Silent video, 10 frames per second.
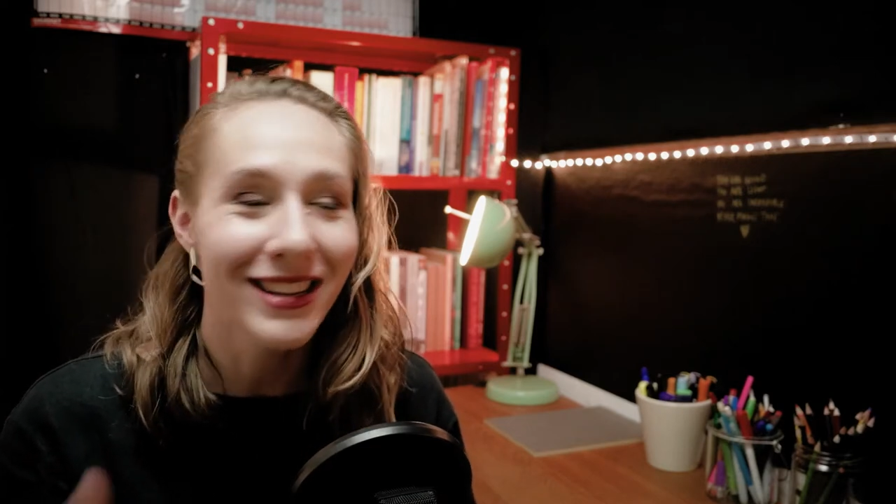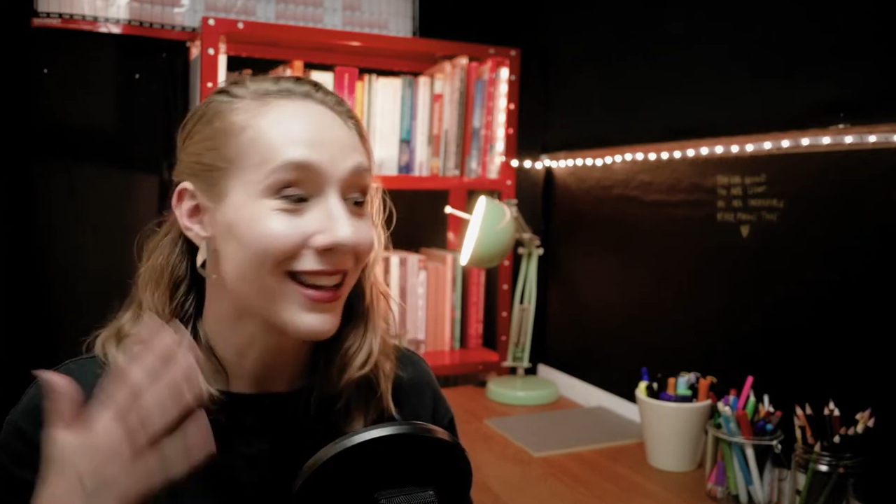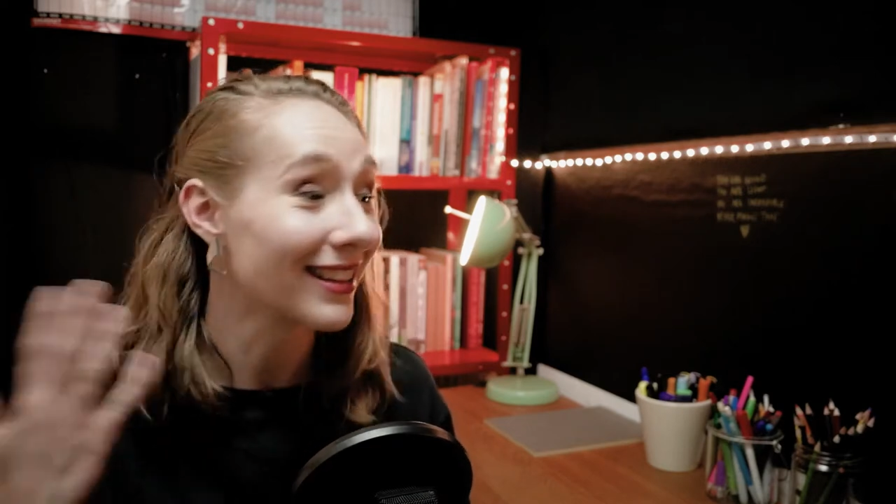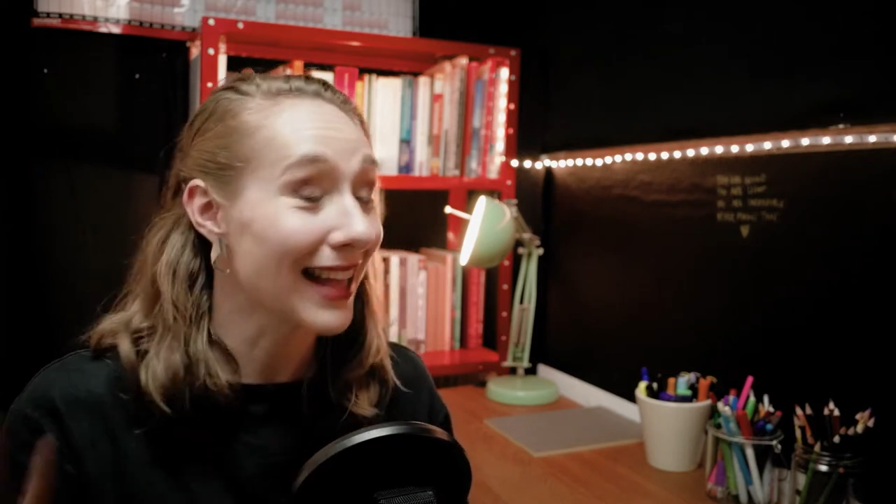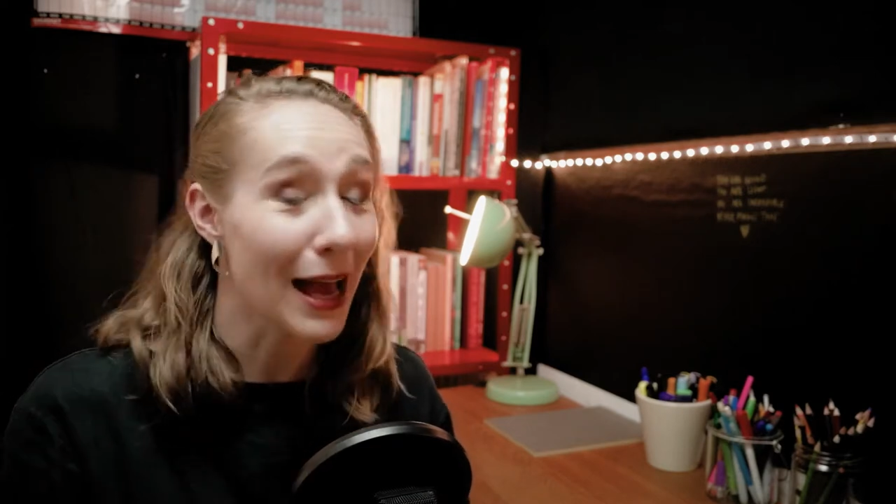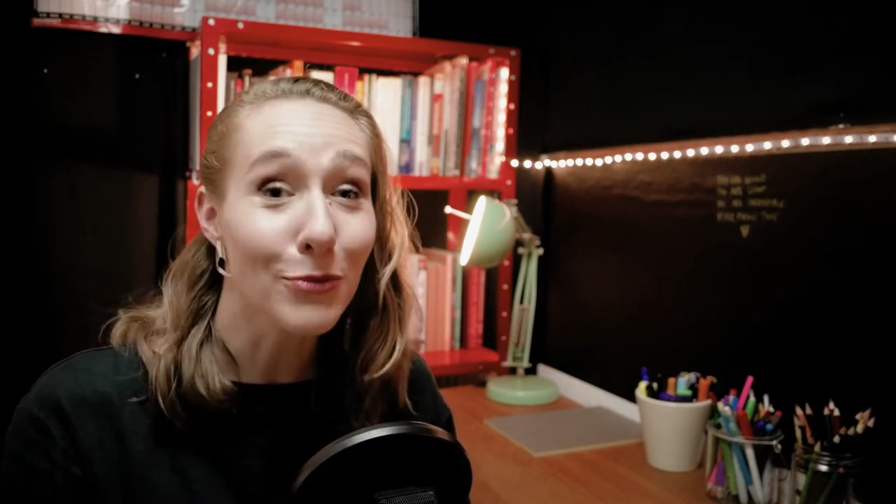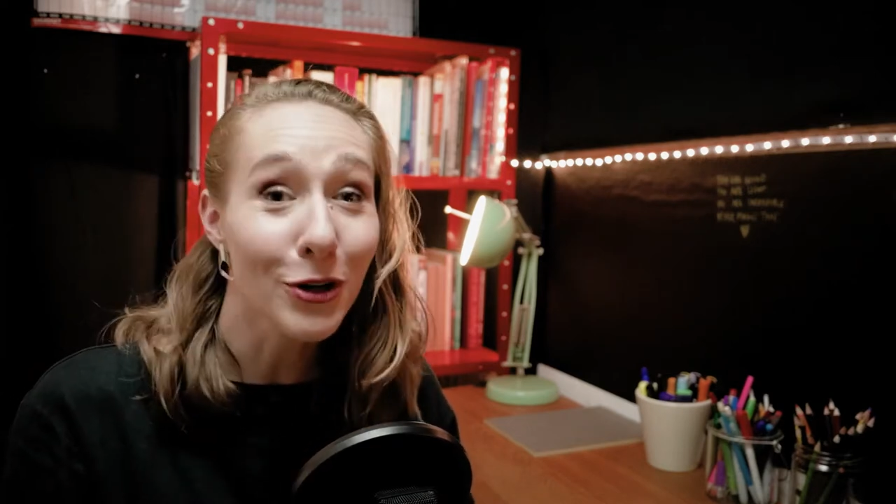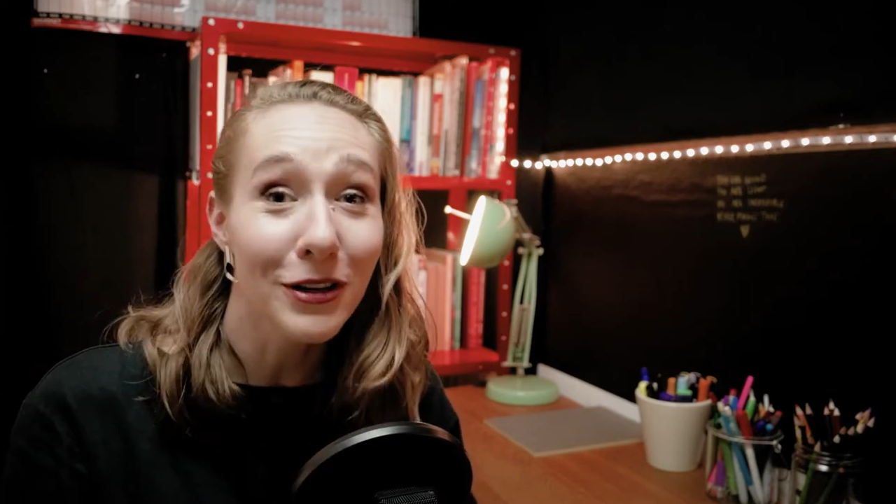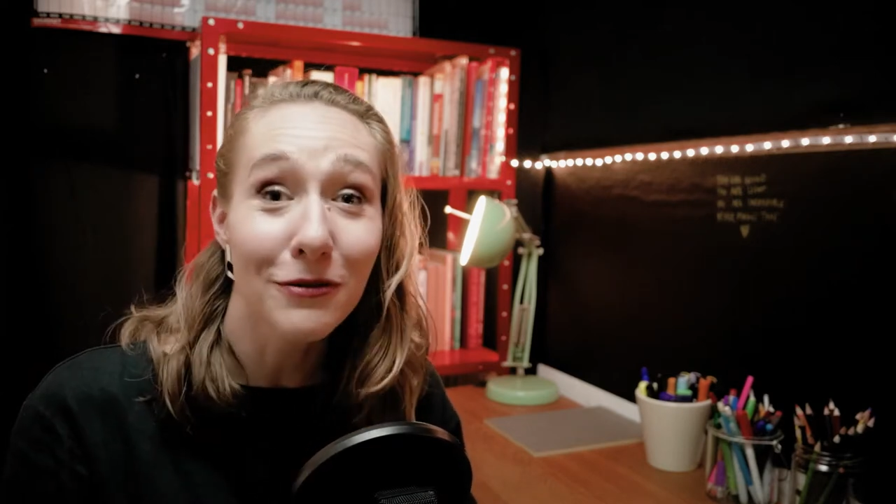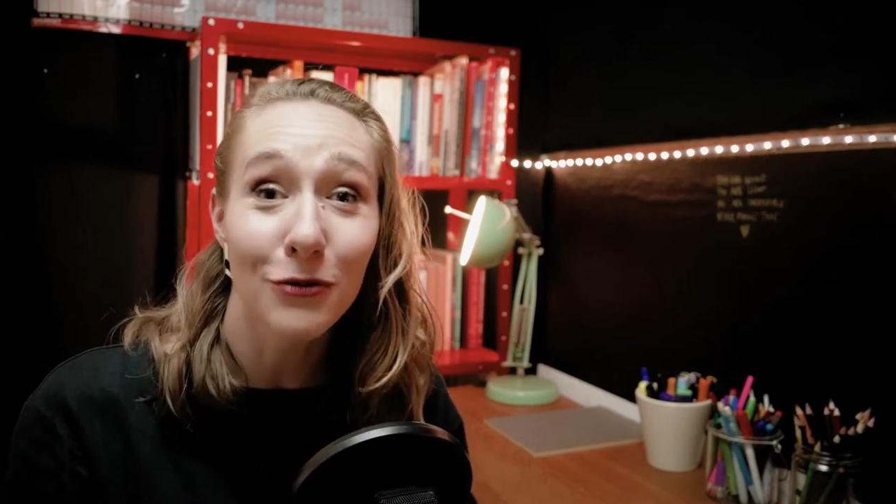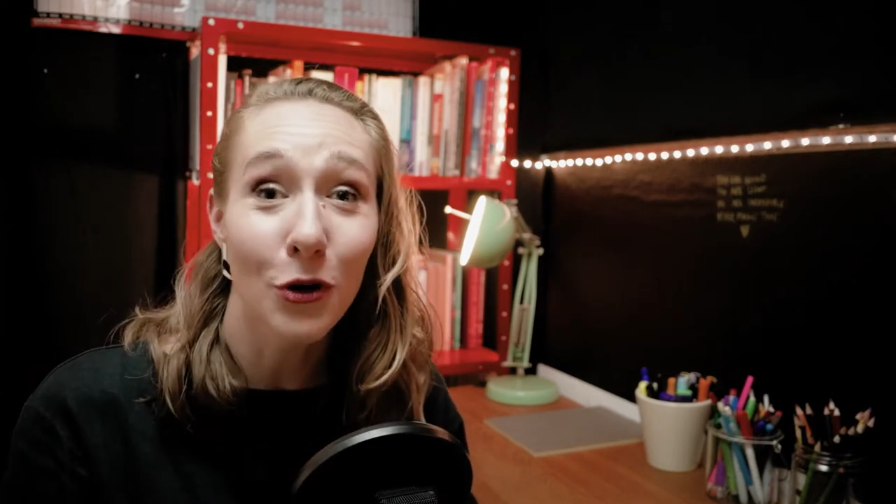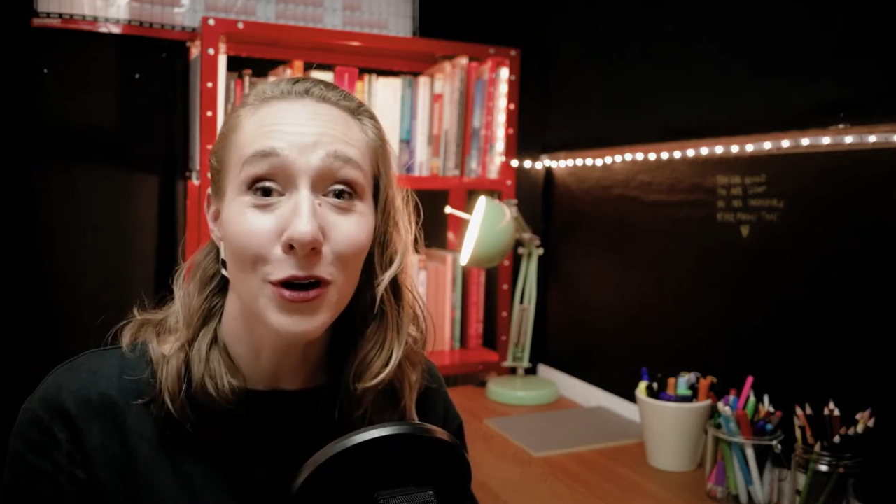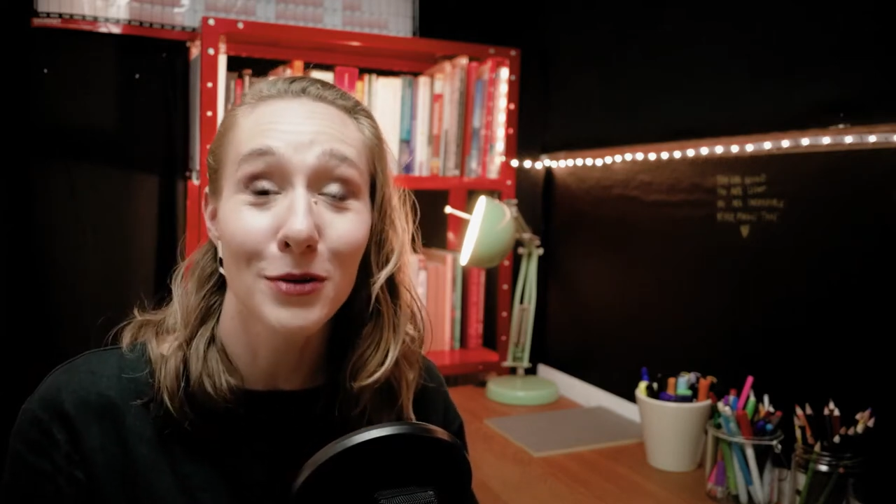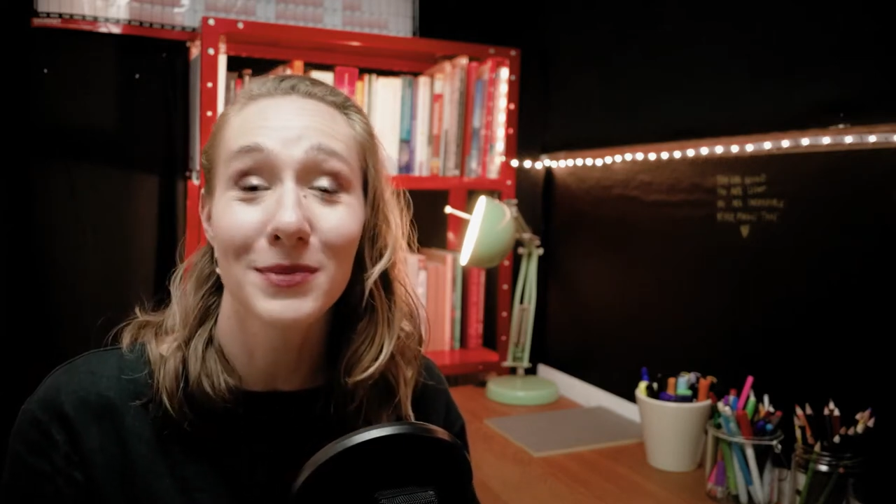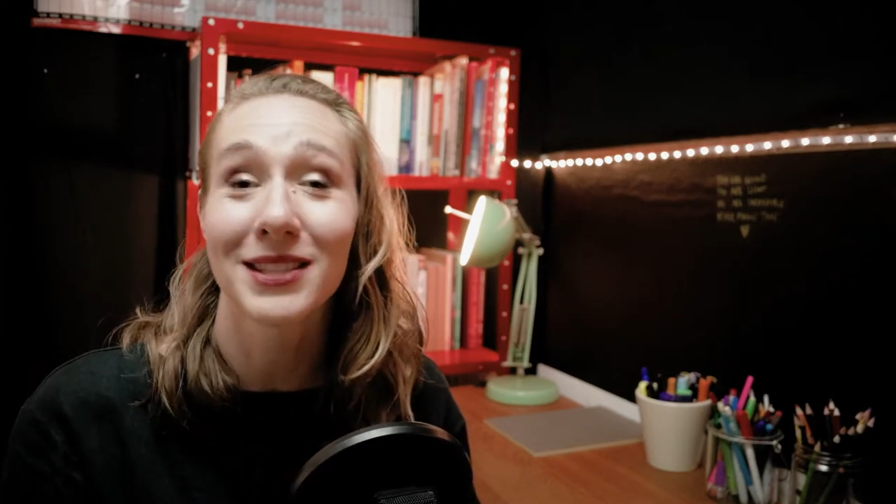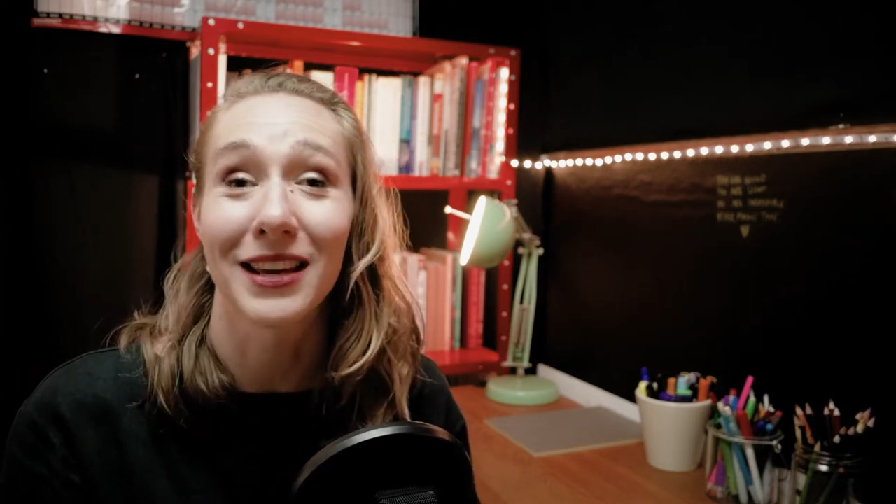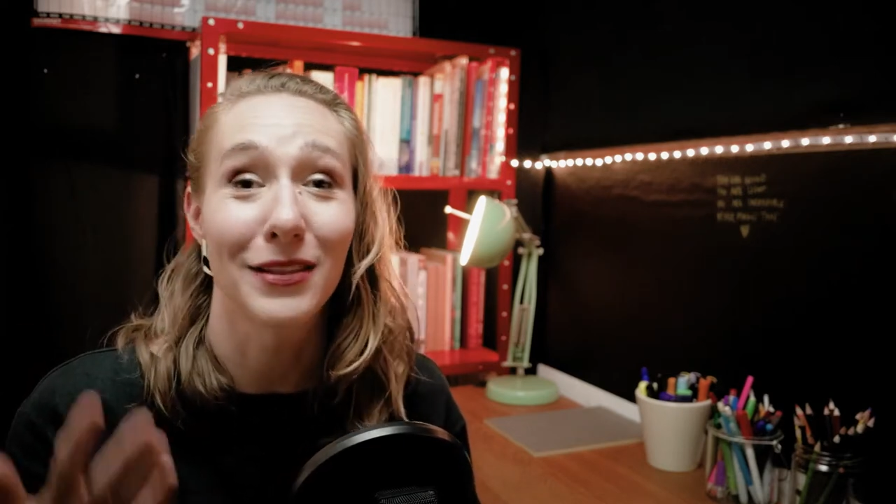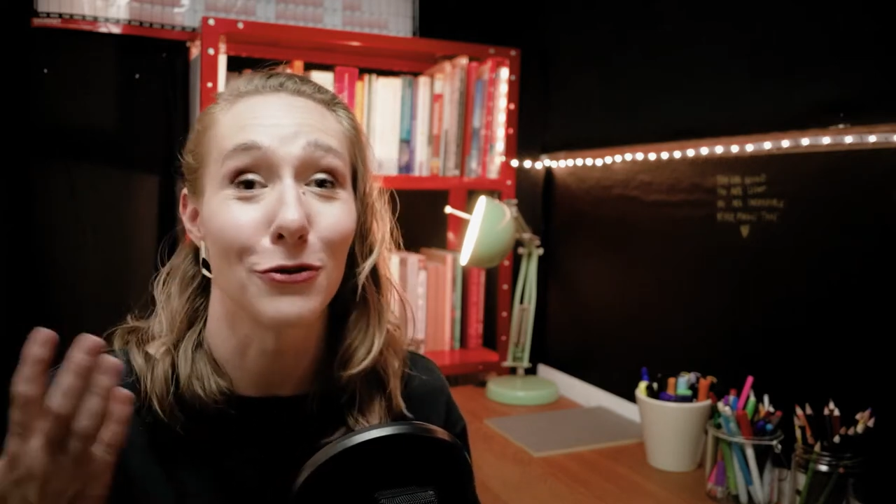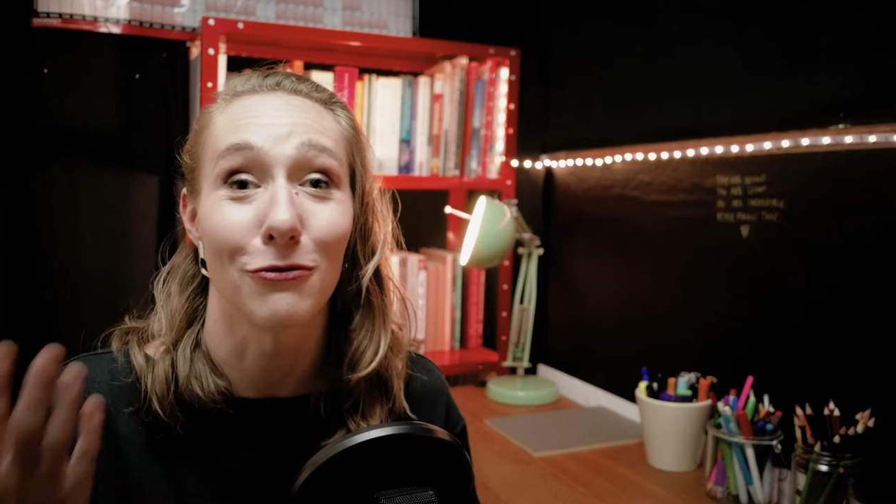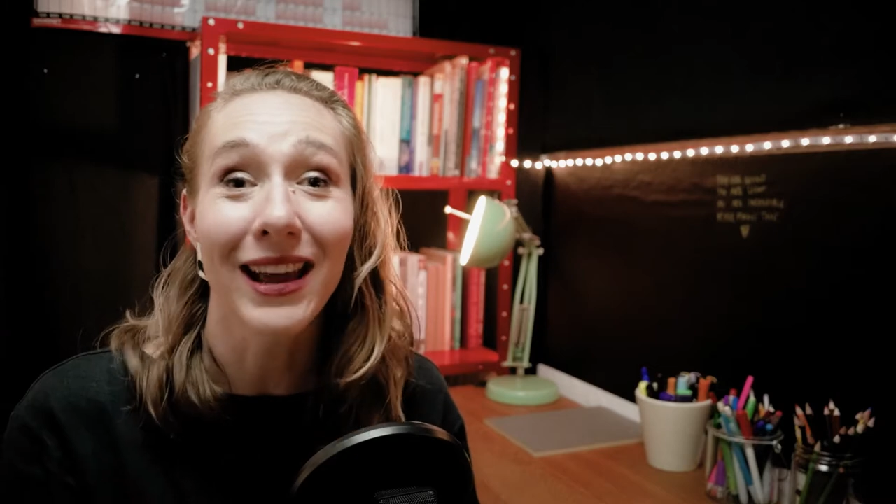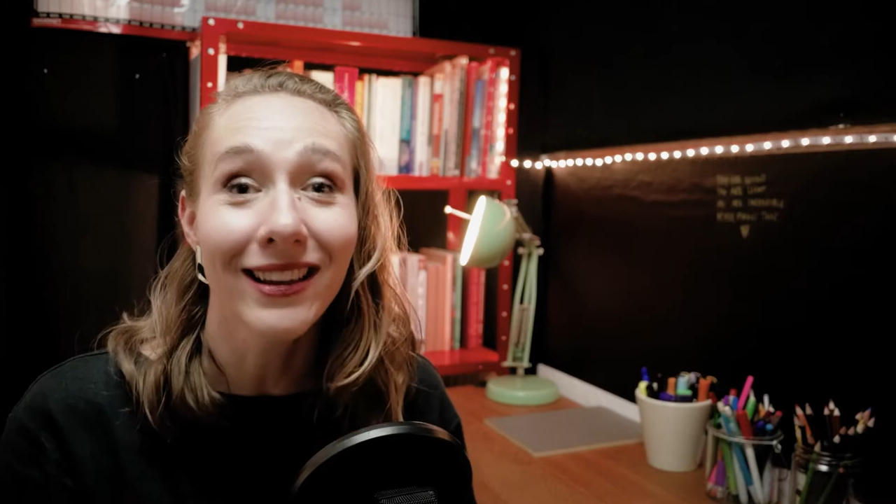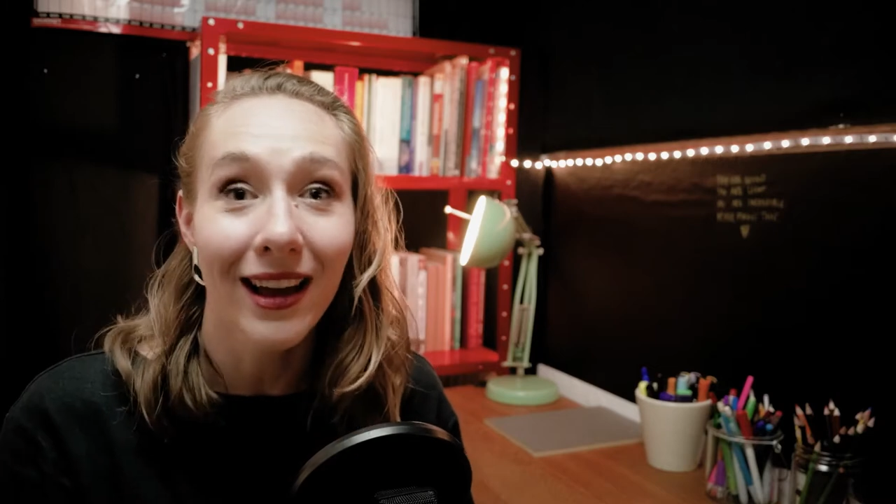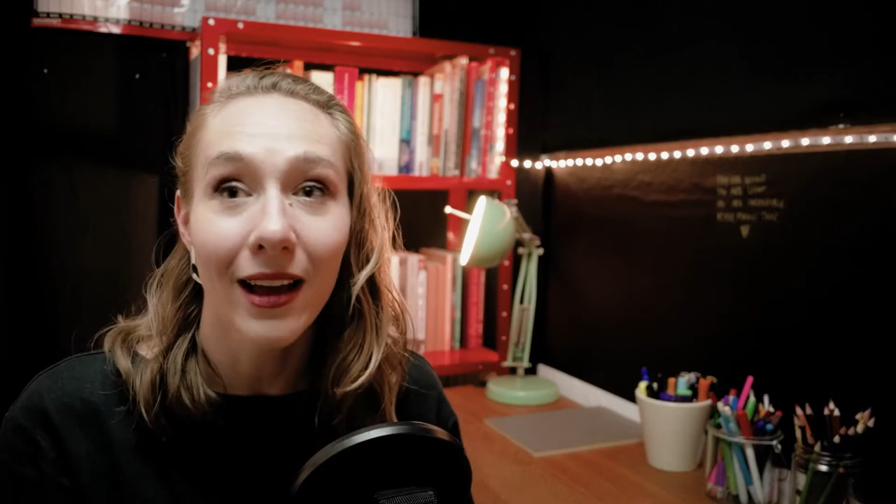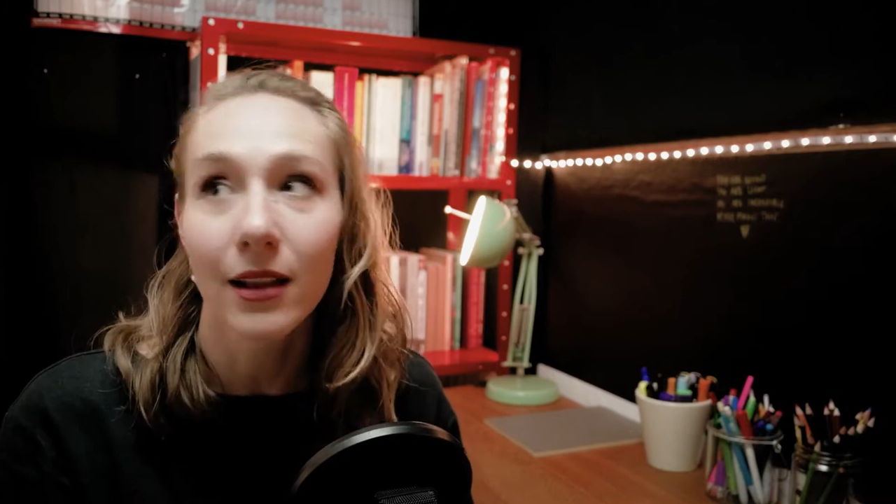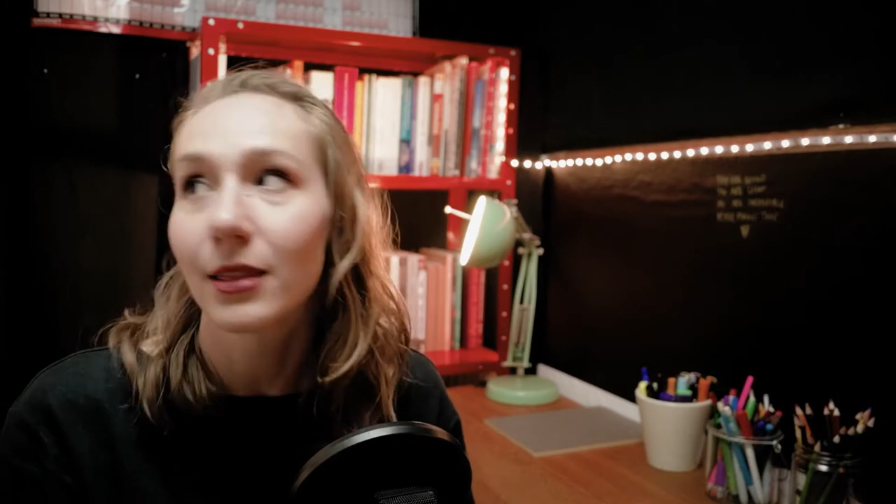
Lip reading: collaborative forms like the Renga,